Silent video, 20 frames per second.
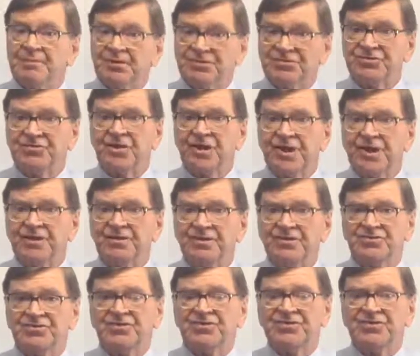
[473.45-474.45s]
Australian
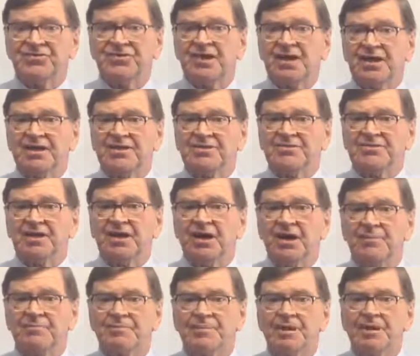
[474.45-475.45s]
Eastern Standard Time.